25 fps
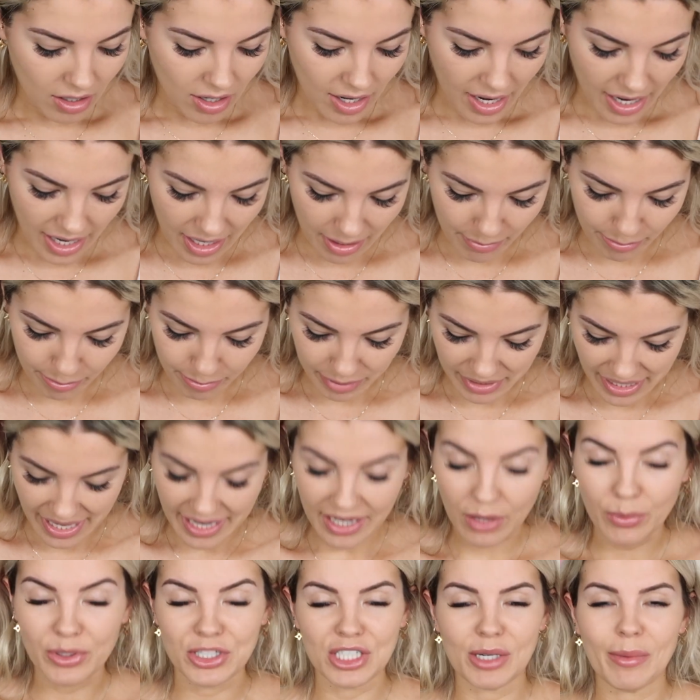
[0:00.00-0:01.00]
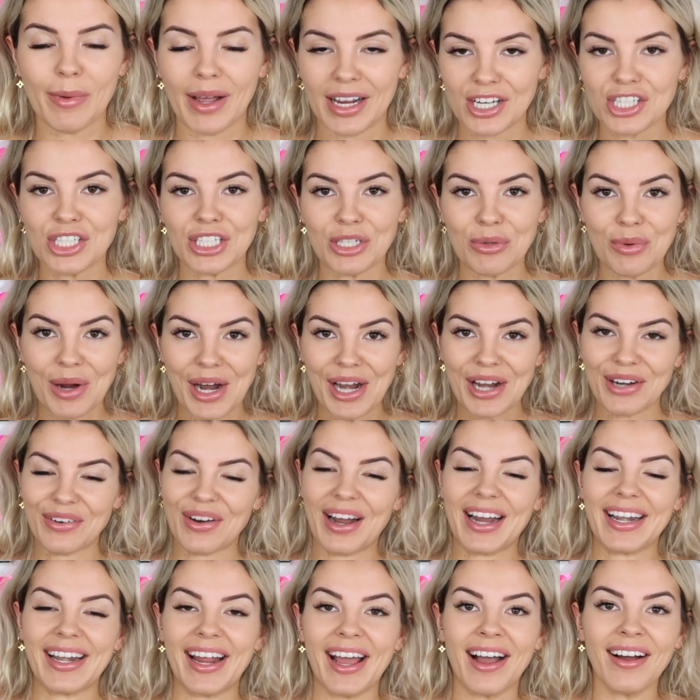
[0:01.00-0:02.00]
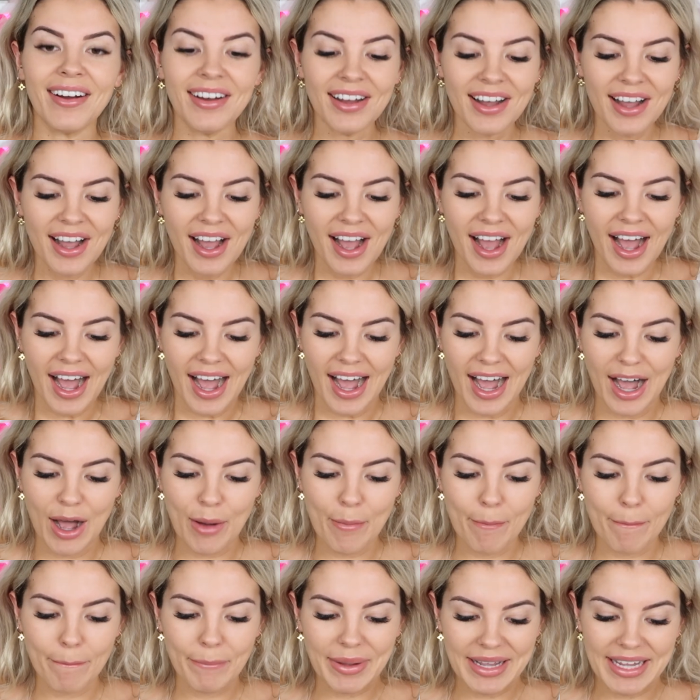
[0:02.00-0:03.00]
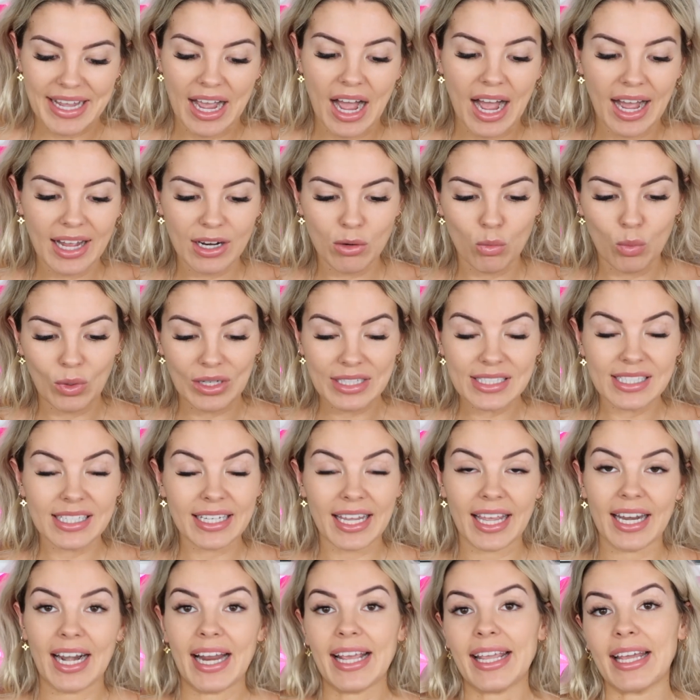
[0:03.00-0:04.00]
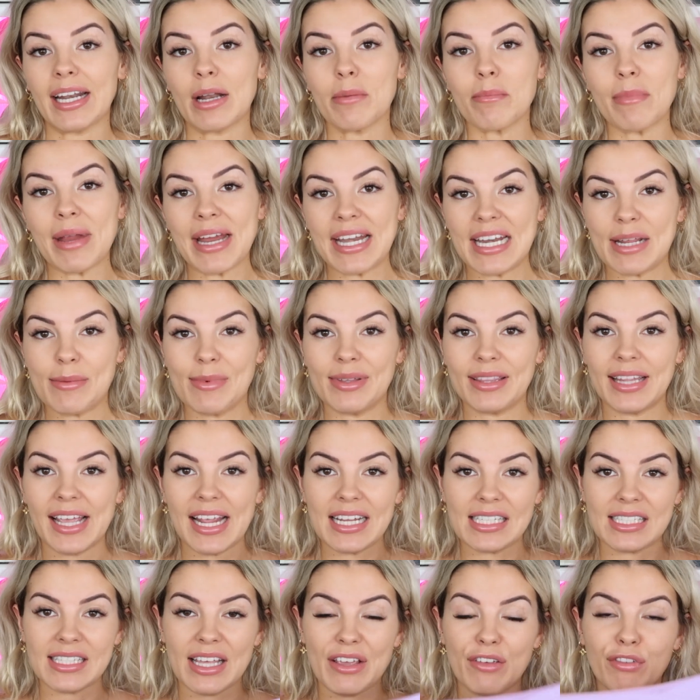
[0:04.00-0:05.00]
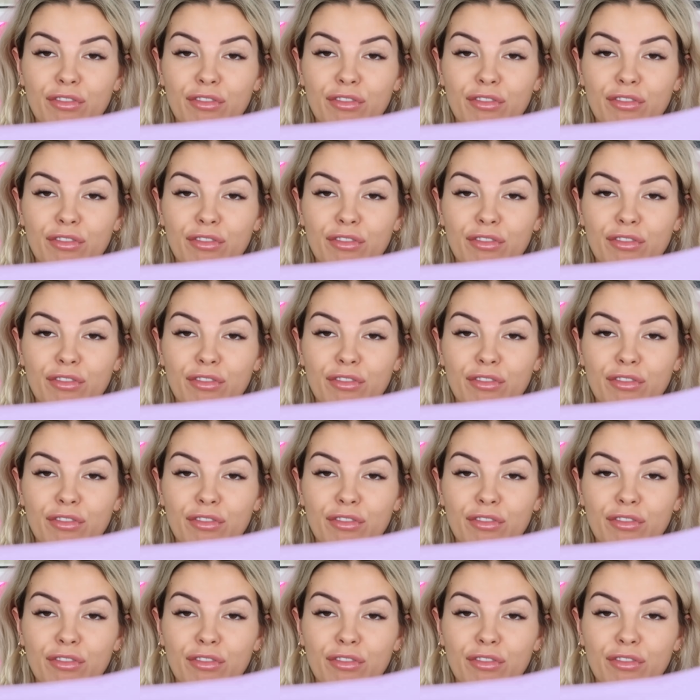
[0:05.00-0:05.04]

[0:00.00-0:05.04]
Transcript: um, black, which I'm actually wearing right now. Um, but yeah, I once again, I get a medium in these and they